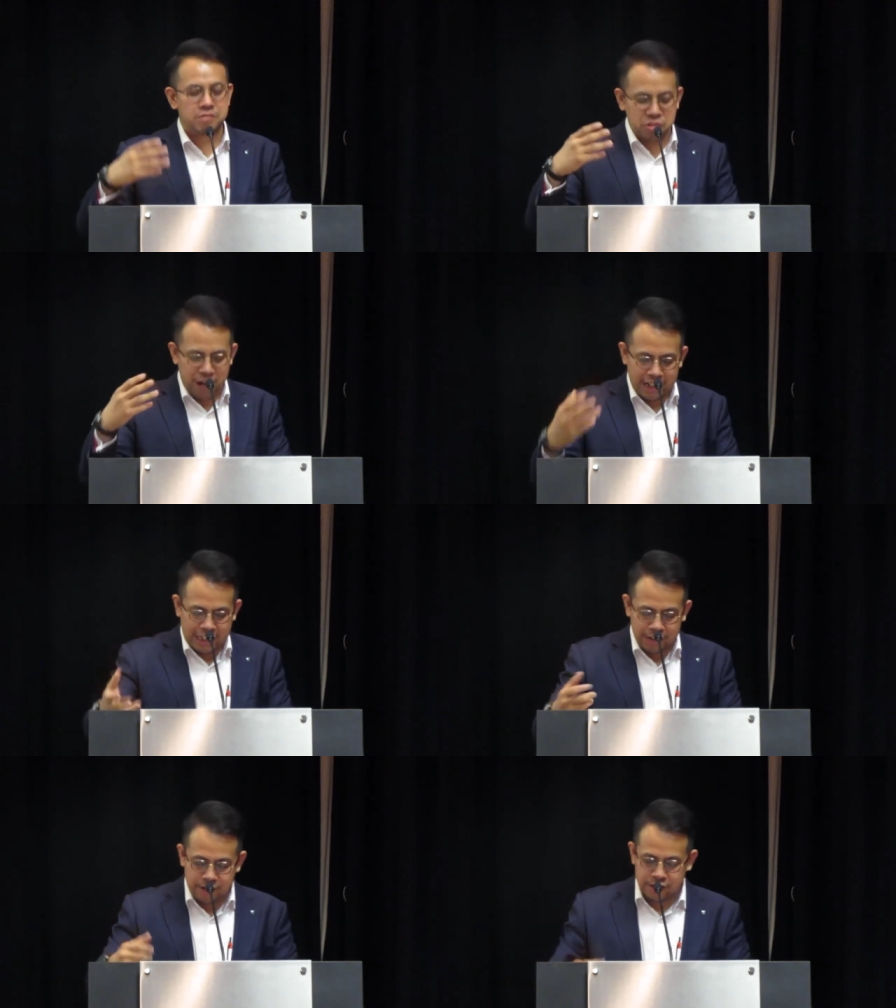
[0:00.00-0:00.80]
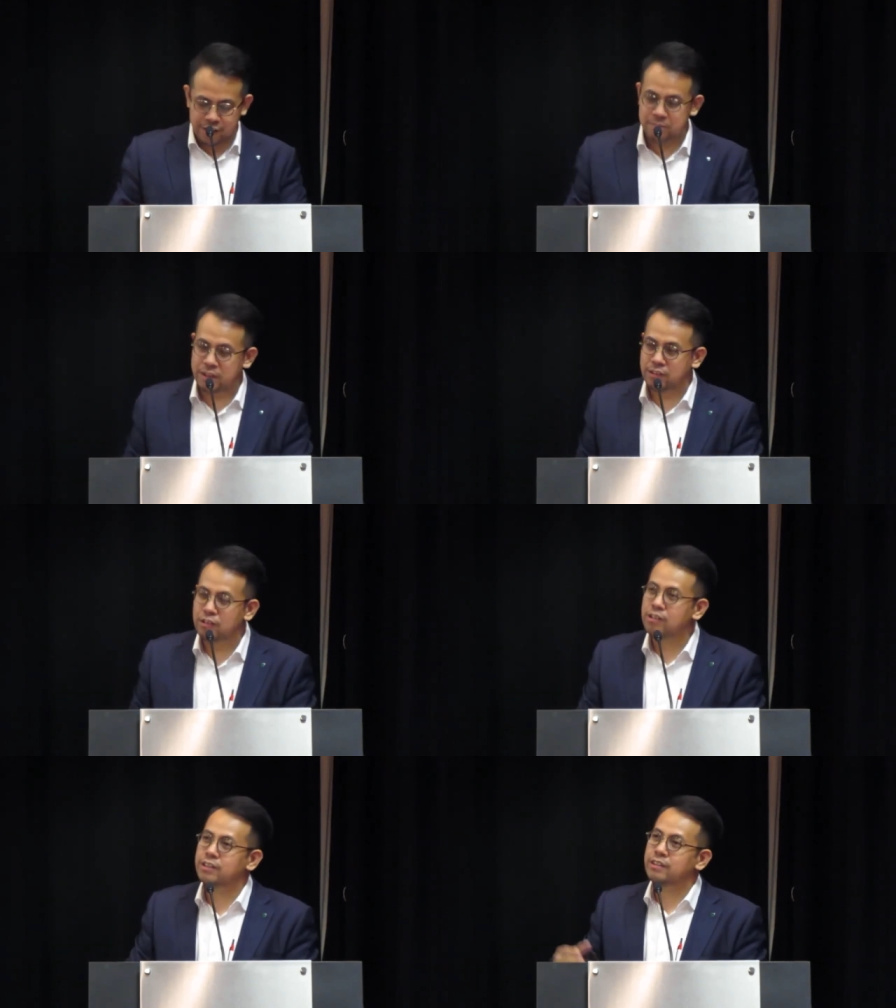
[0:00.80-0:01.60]
through unequal treatment
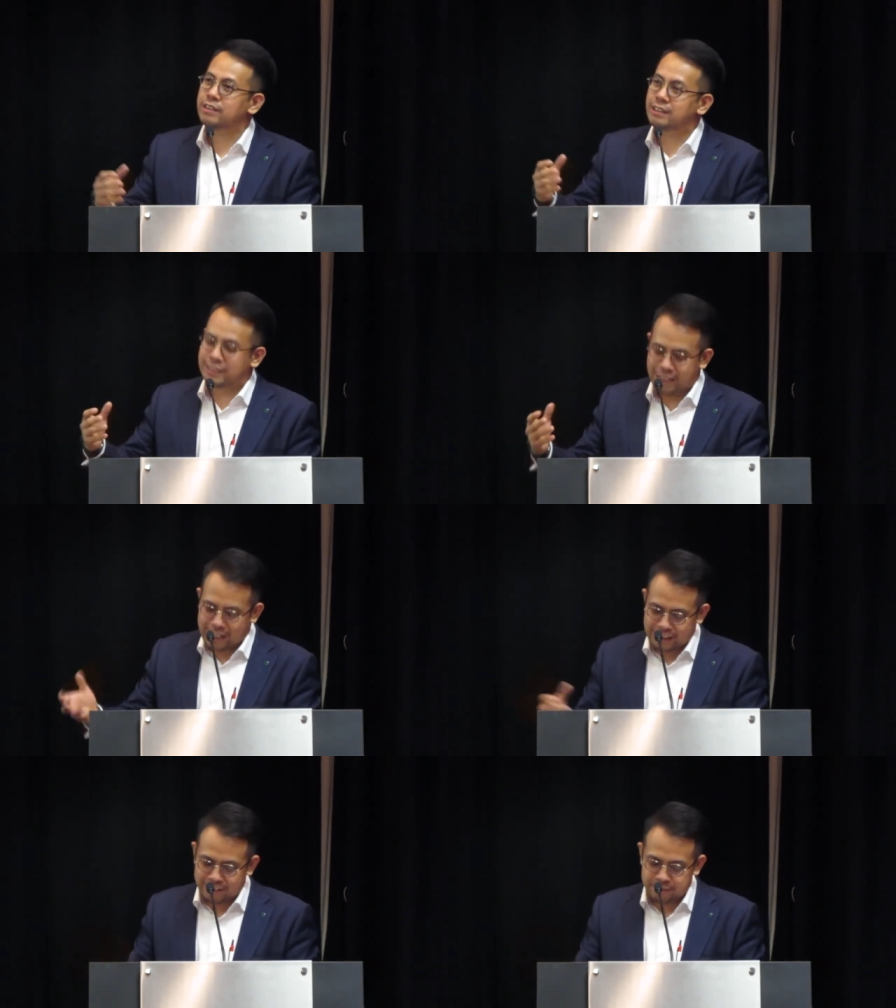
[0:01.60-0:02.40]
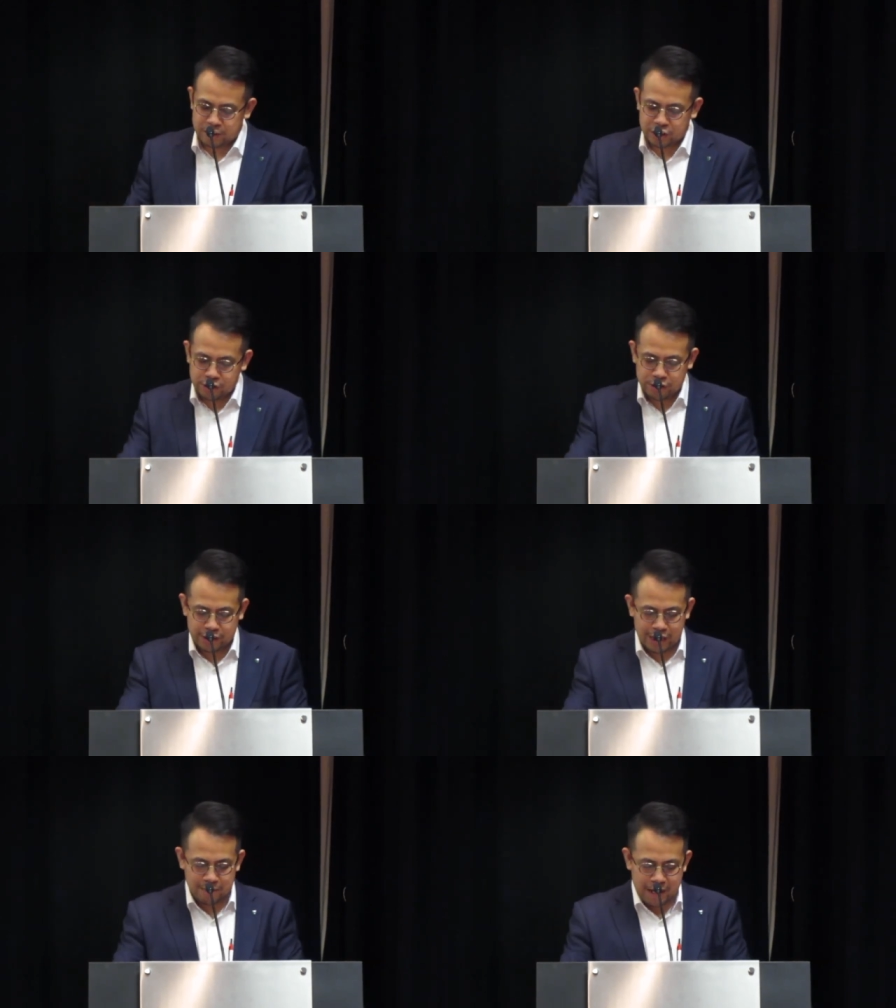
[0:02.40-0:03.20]
or selective
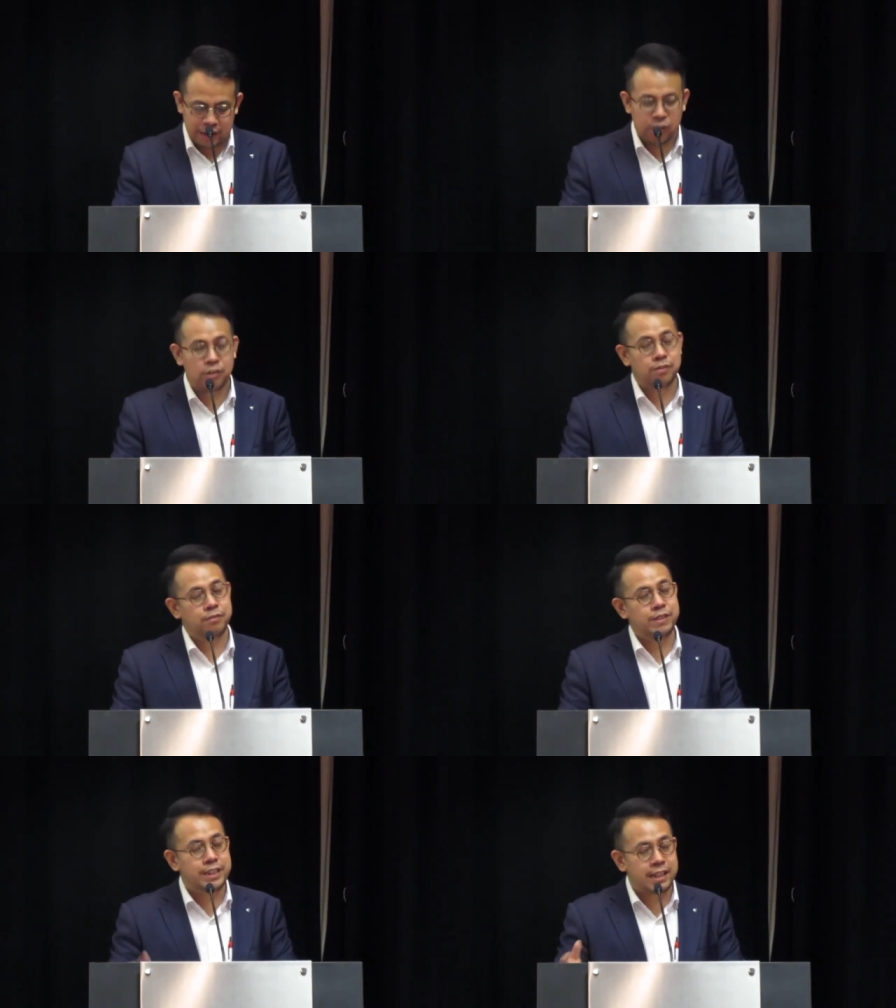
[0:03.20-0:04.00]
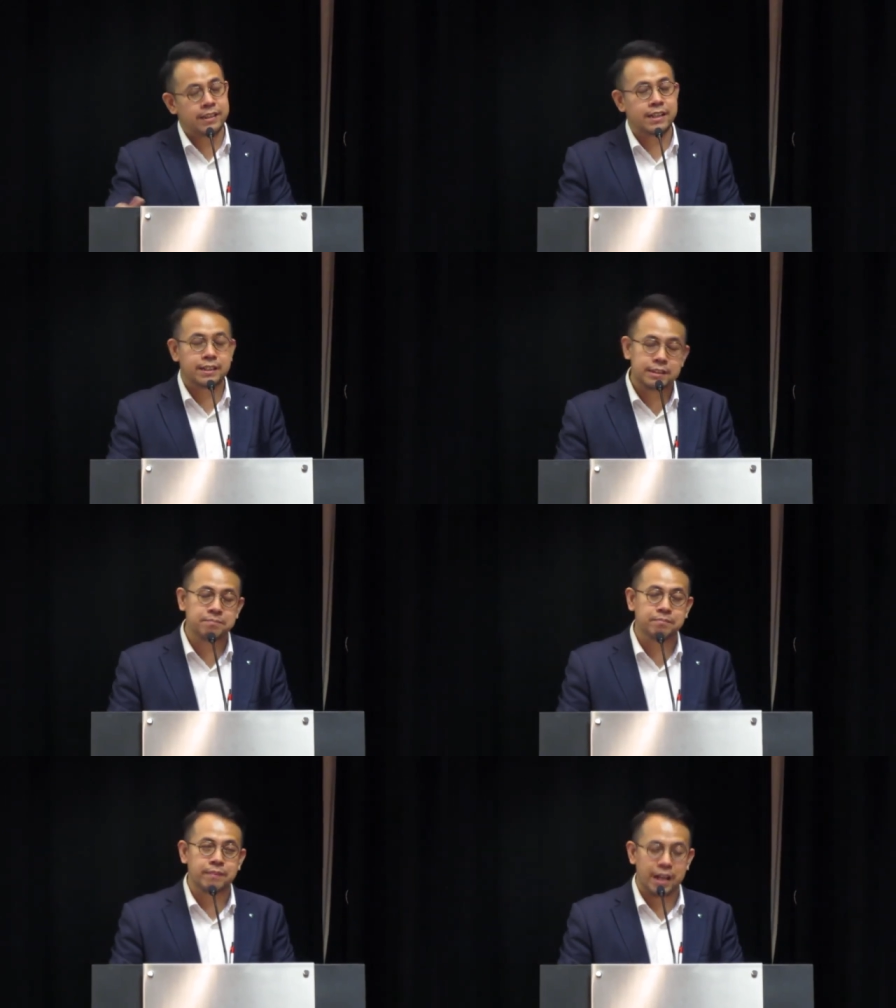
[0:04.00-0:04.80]
persecution at best, or
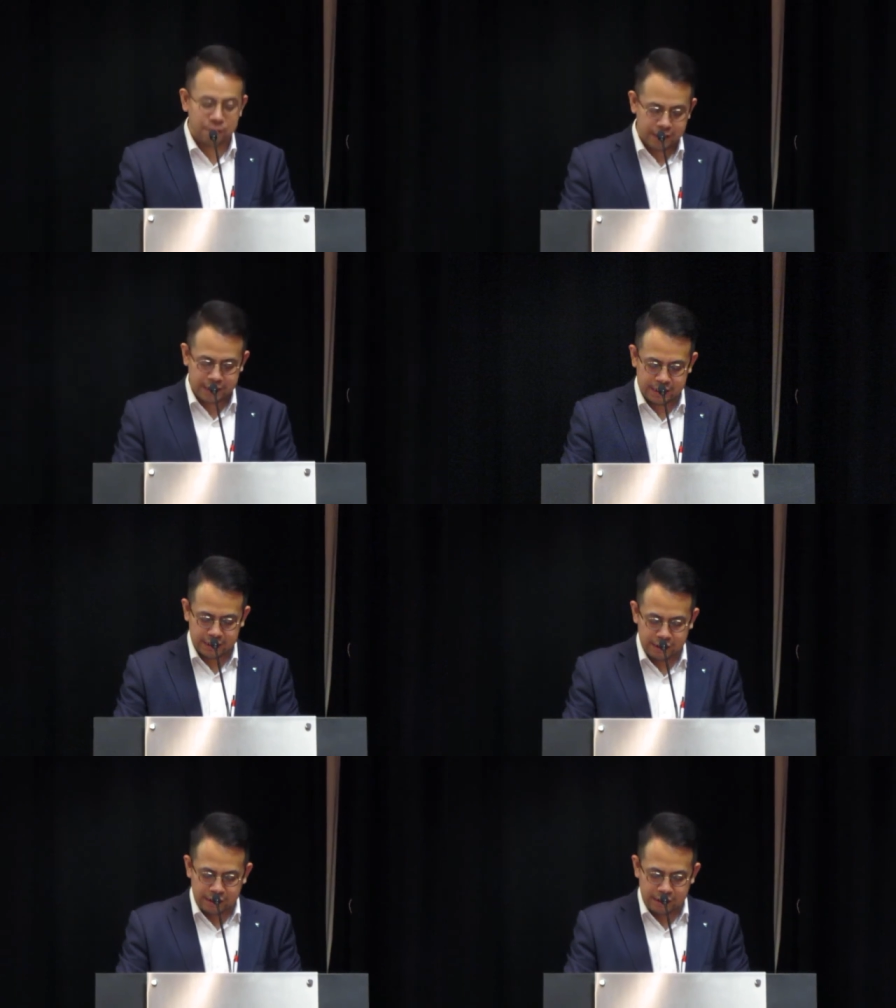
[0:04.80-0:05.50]
vigilantism at worst.